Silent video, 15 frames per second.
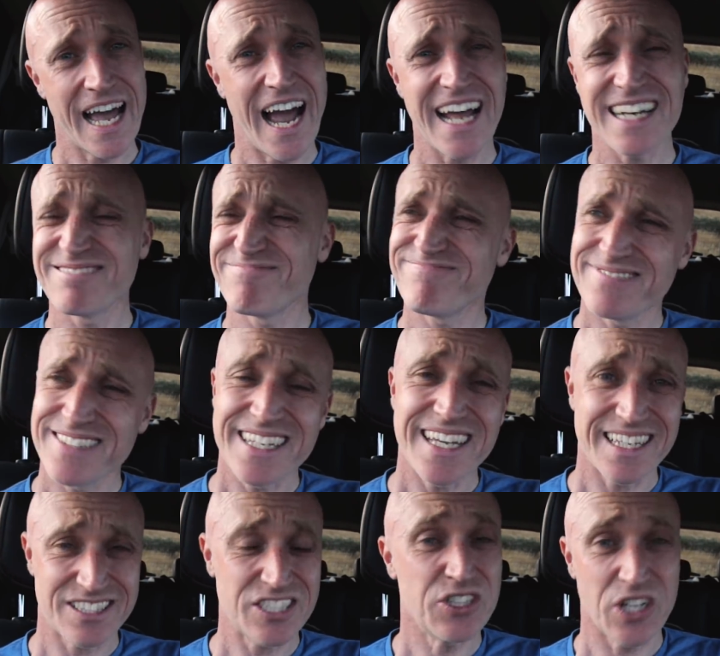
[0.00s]
And
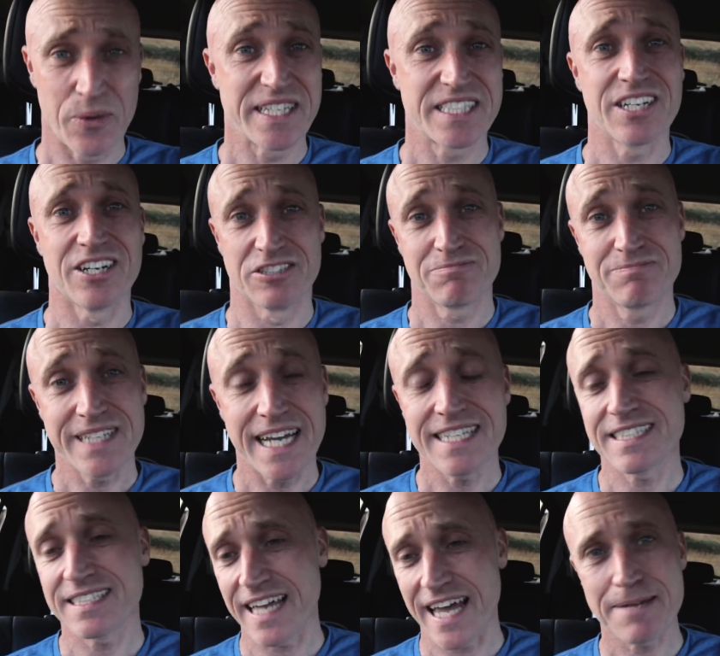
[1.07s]
you know, it does. Day
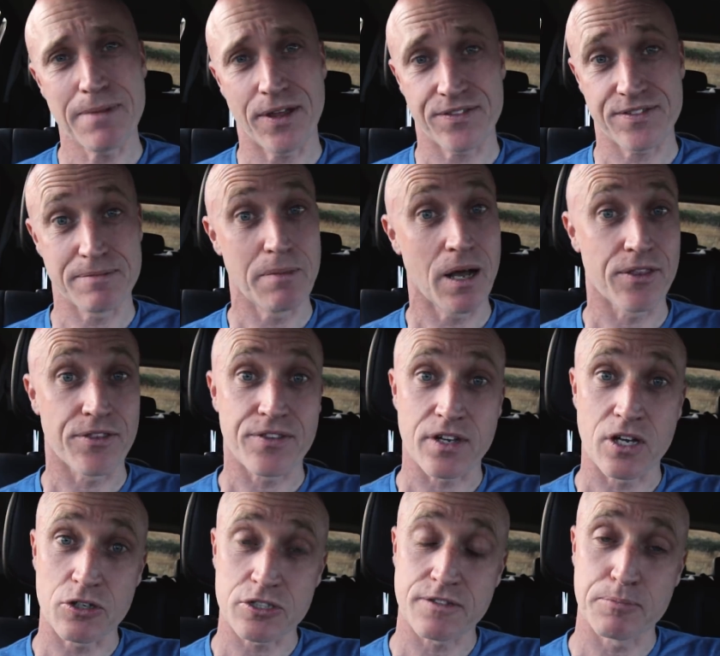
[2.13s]
to day, month to month, the
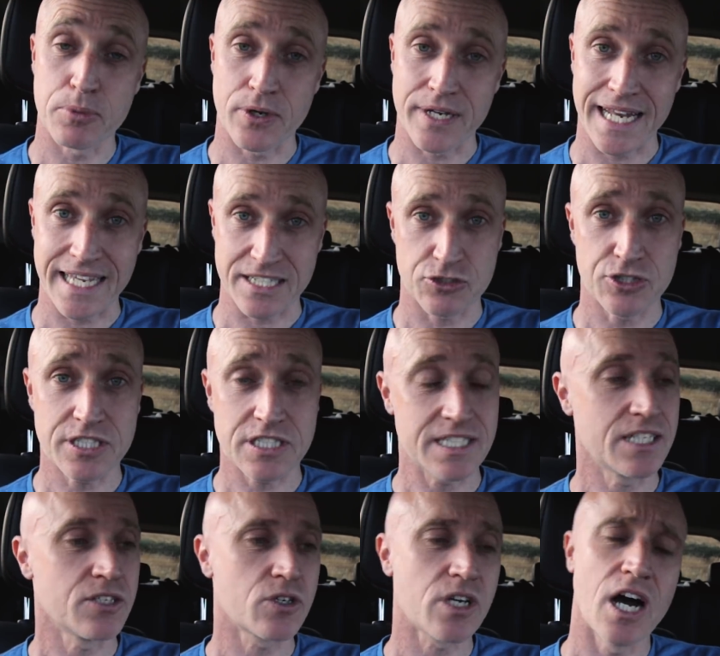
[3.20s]
cost of putting
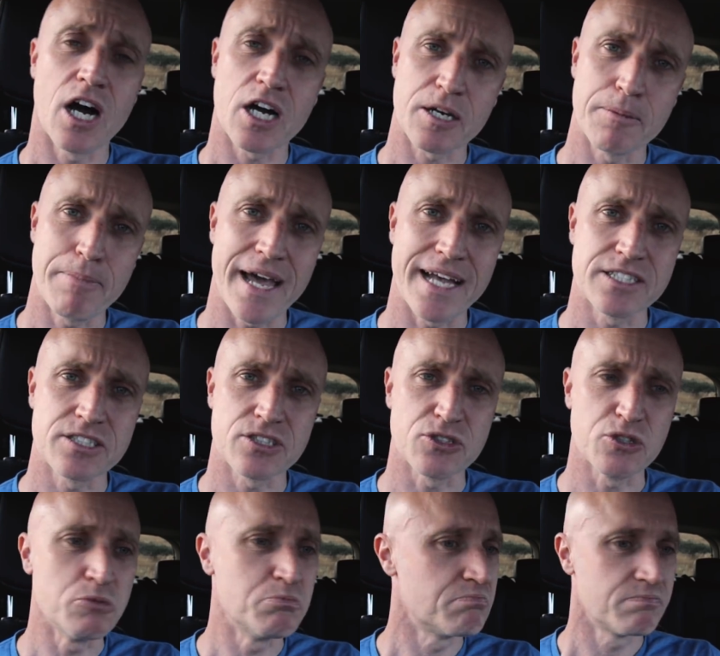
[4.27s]
electricity in your car compared
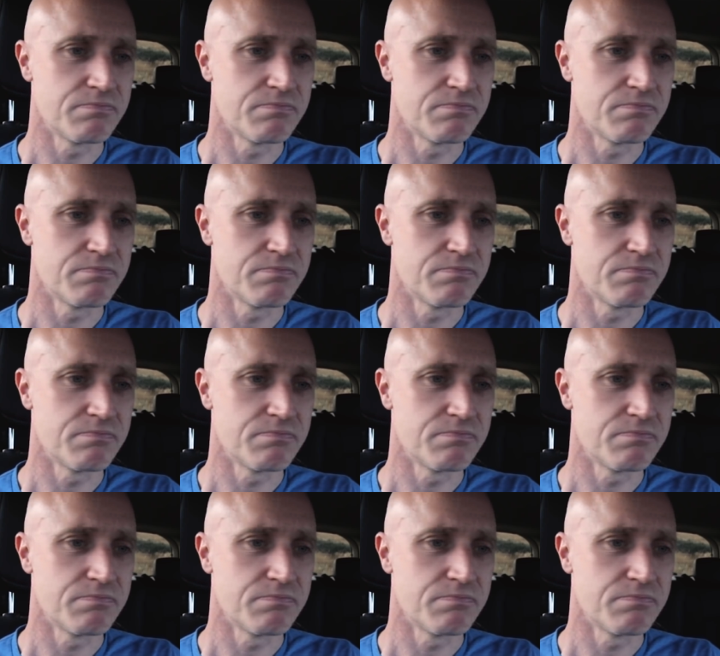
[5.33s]
to